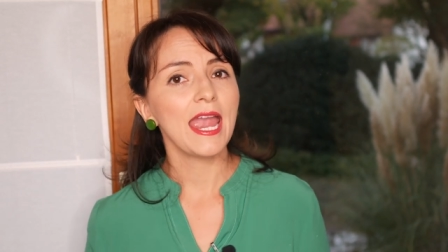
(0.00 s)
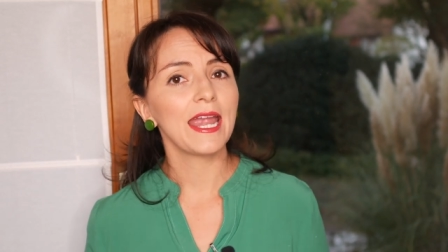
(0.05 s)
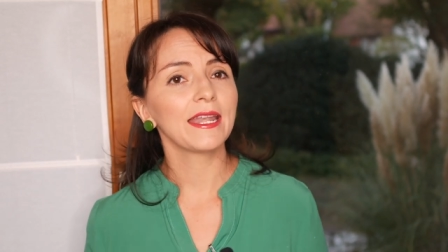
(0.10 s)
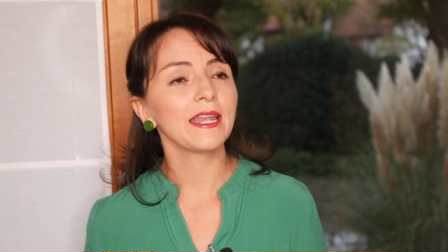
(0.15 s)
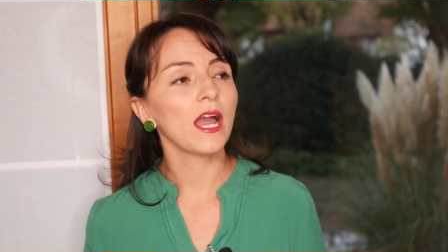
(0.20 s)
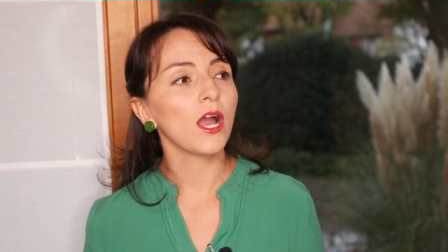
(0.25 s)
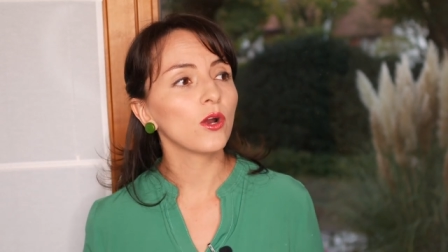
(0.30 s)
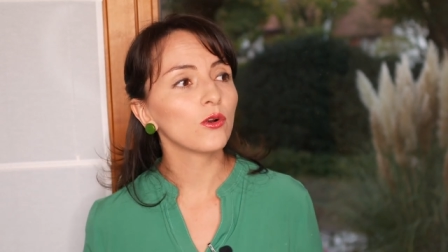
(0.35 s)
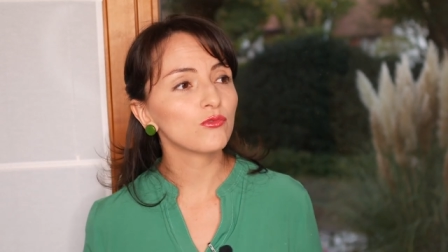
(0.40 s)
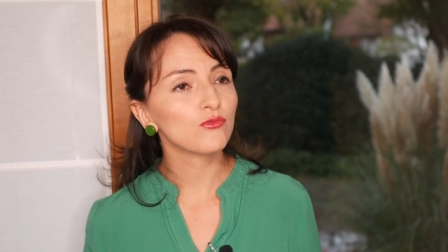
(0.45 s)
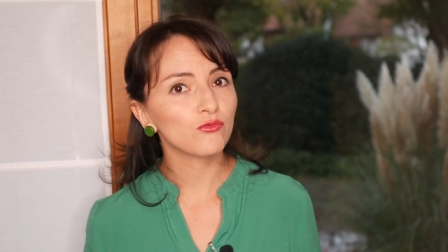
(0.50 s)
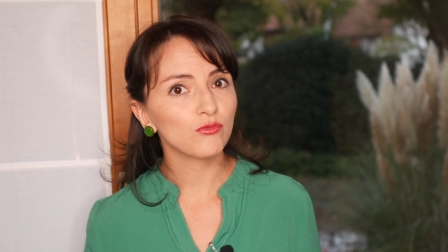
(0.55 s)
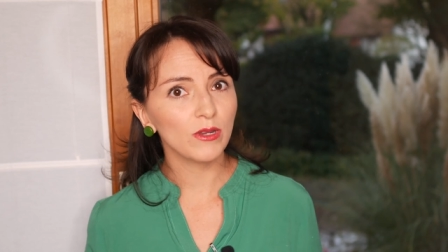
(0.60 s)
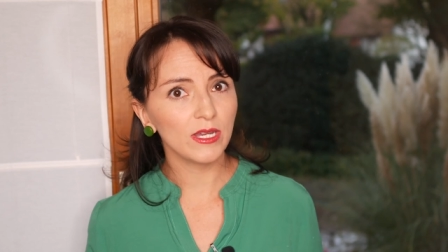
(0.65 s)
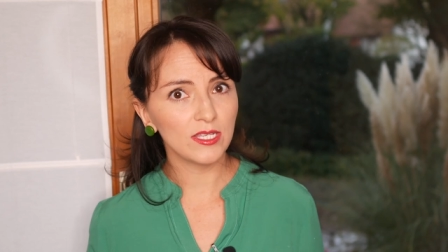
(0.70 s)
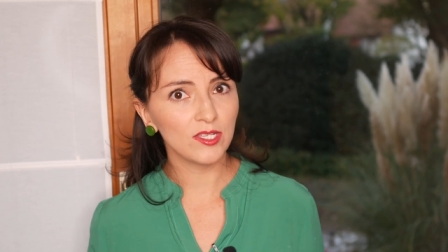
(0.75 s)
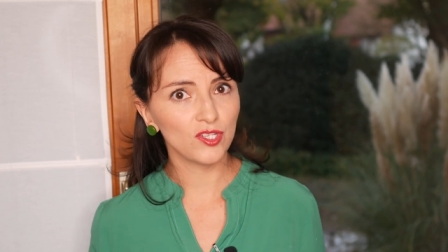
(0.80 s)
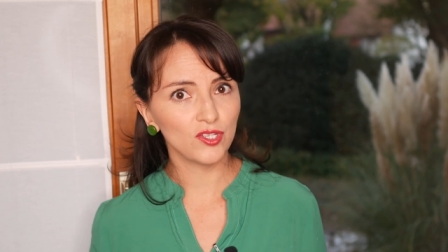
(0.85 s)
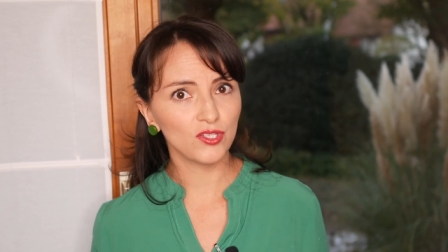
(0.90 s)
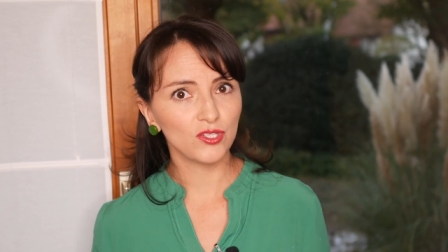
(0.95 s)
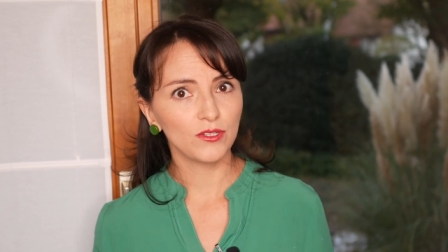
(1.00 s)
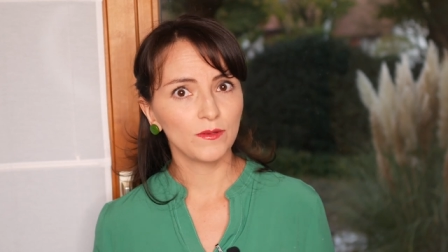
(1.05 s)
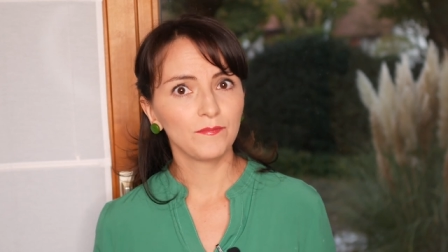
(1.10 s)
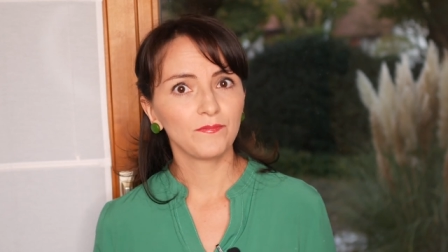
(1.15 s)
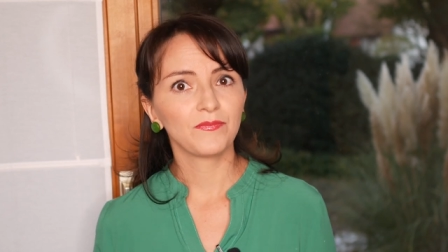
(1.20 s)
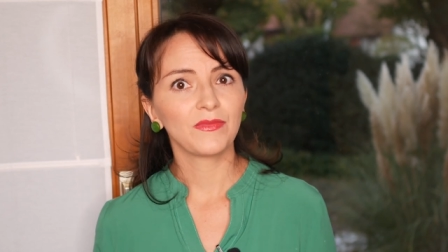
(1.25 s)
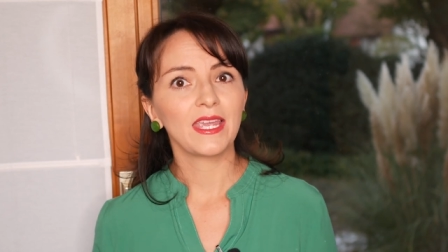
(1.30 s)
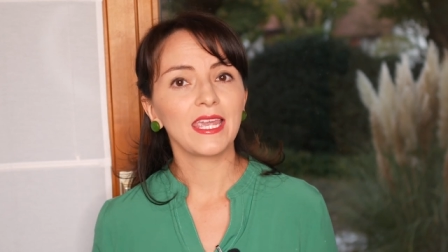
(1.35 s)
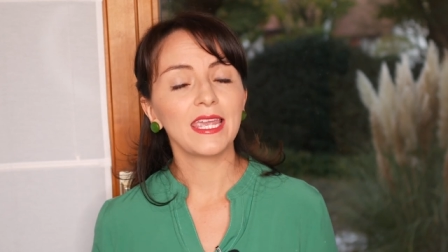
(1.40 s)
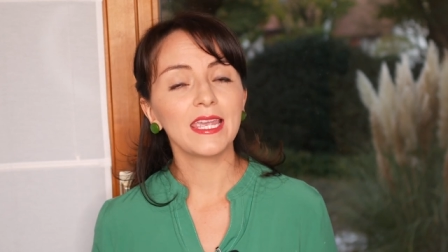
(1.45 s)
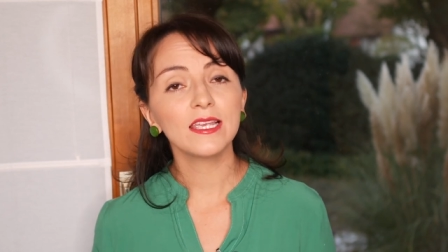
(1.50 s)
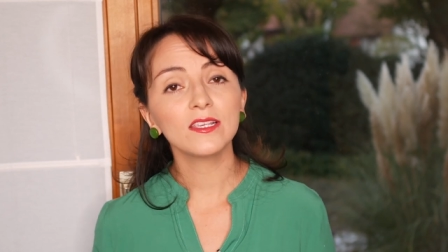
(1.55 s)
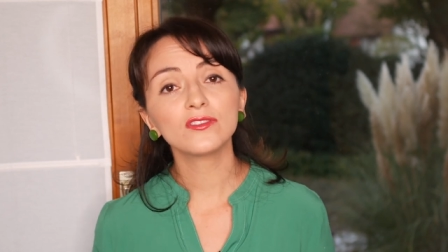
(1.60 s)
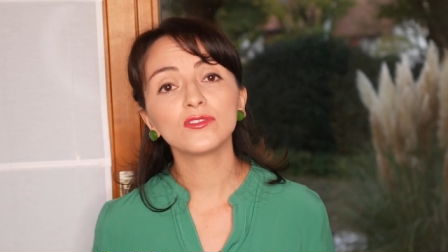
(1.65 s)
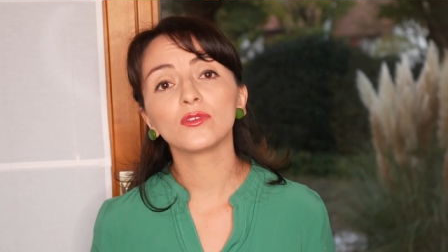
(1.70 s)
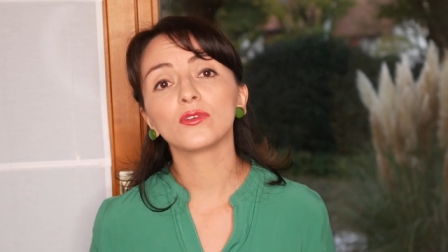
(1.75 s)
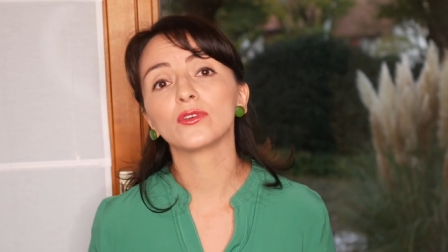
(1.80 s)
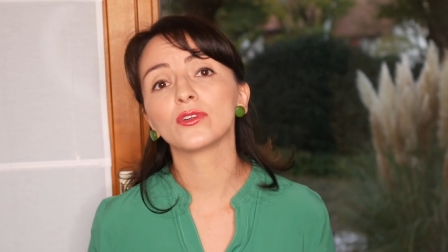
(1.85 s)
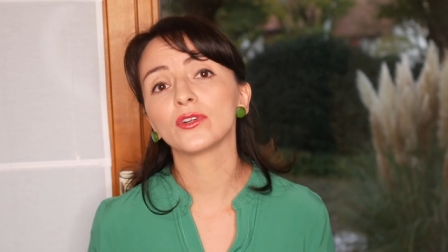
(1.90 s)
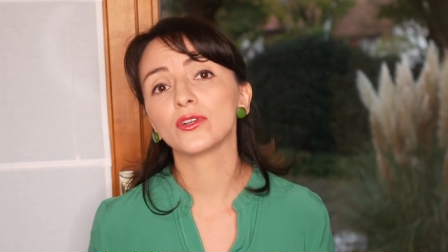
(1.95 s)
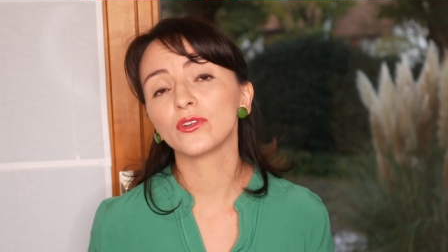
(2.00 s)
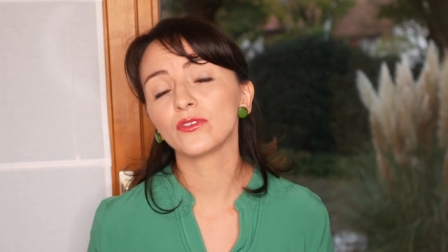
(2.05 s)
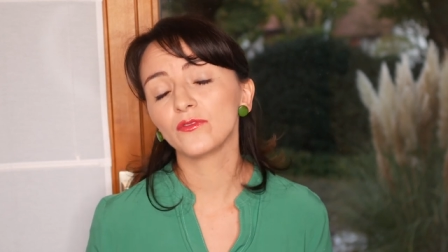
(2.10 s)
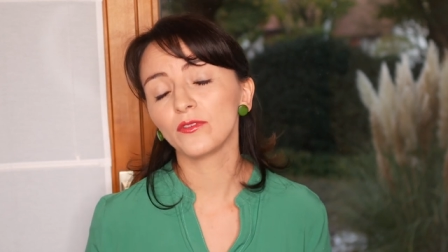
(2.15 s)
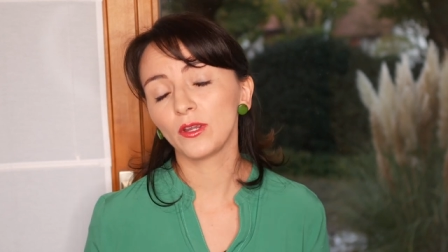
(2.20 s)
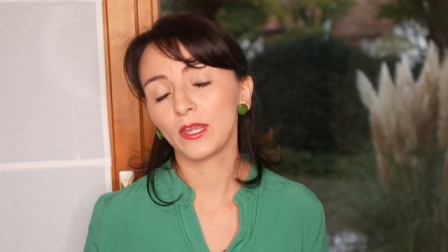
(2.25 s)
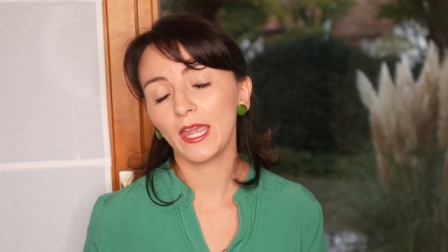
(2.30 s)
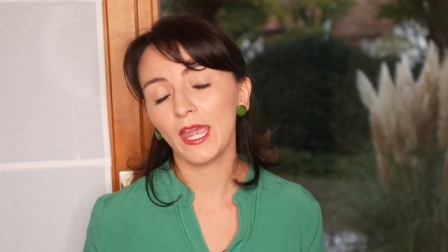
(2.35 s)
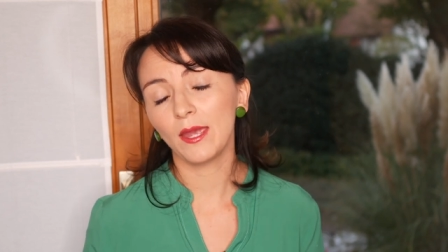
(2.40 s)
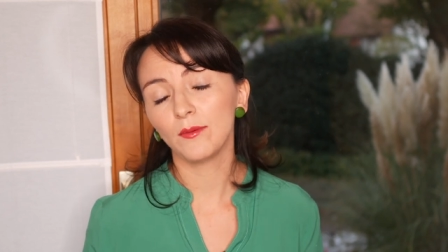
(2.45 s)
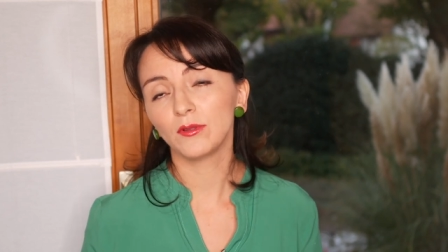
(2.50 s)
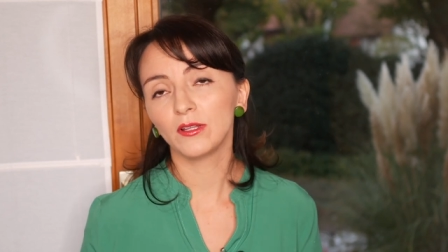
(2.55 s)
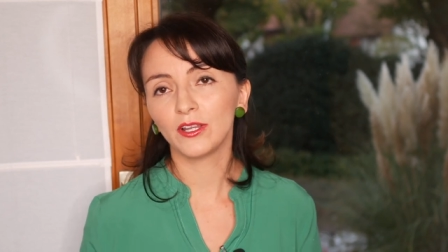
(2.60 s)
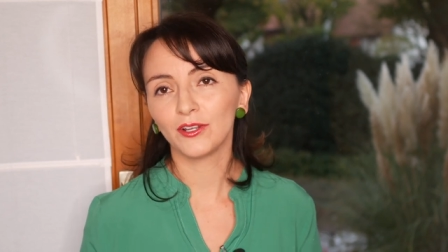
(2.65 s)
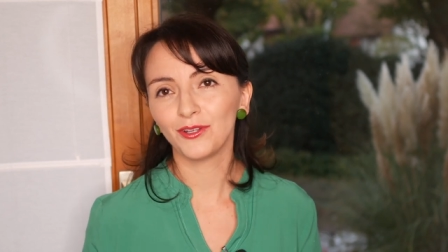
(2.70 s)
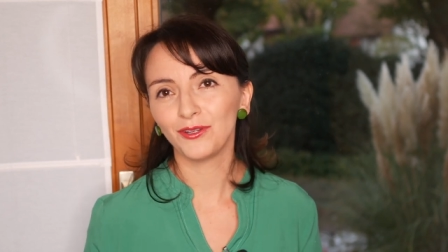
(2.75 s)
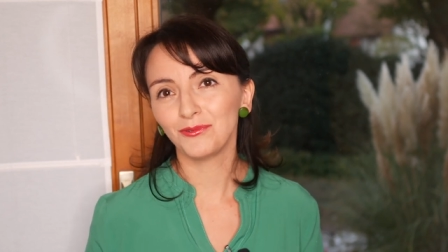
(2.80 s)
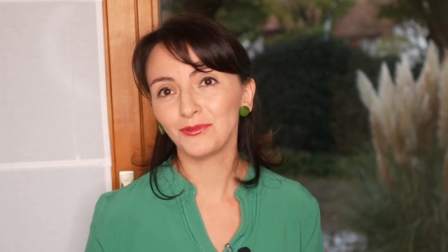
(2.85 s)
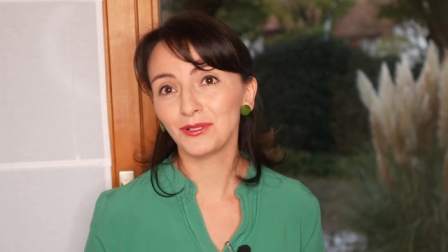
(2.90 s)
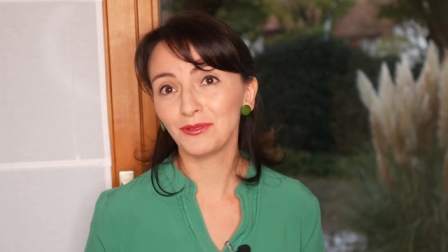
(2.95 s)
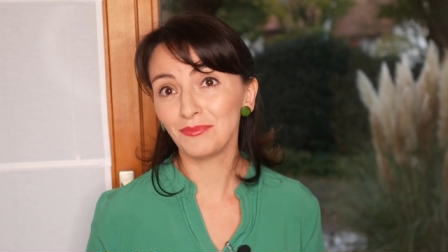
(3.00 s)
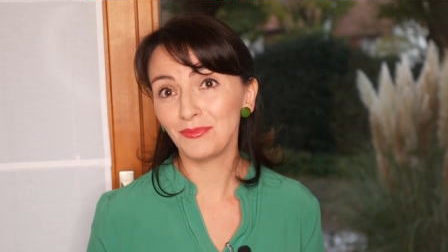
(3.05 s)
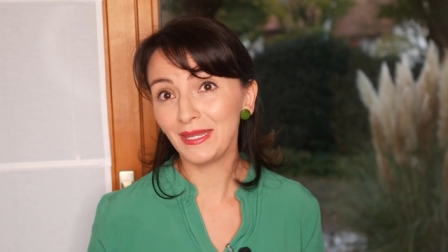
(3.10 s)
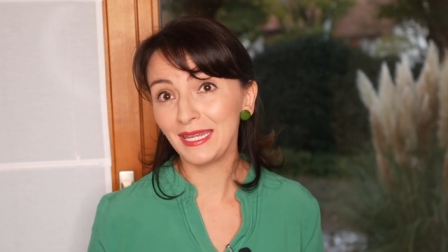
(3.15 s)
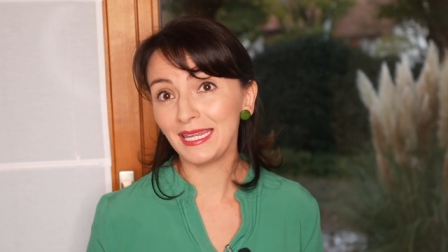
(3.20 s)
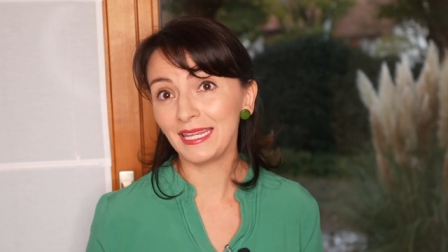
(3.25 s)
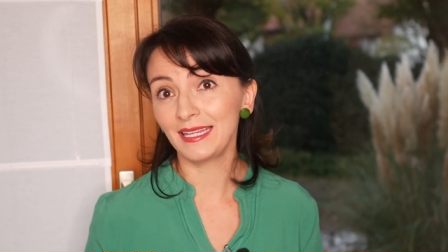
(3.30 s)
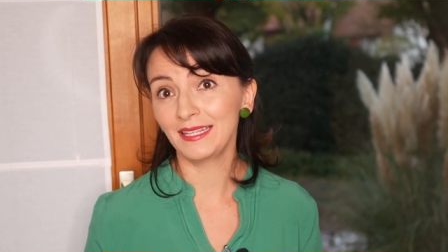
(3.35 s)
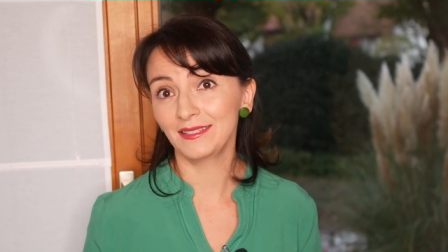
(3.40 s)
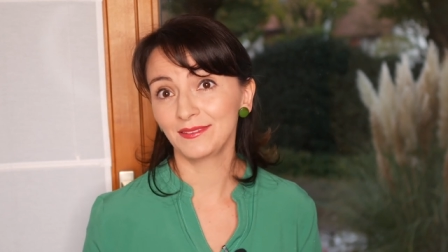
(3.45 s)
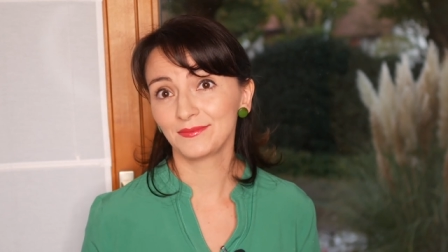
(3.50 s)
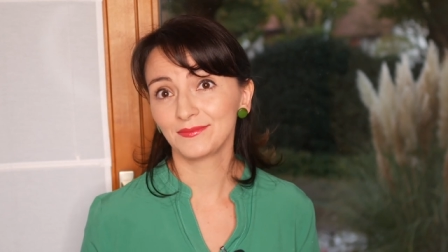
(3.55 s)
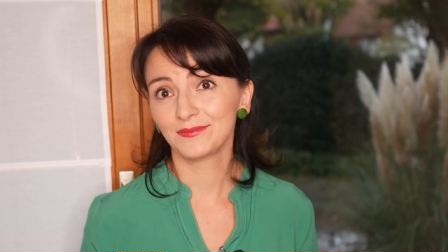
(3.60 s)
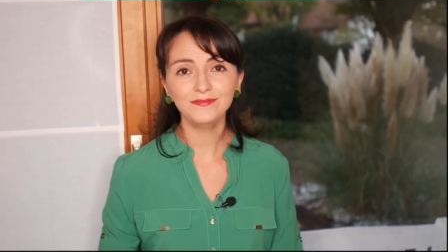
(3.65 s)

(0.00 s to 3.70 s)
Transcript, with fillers: and how rich his or her vocabulary will be.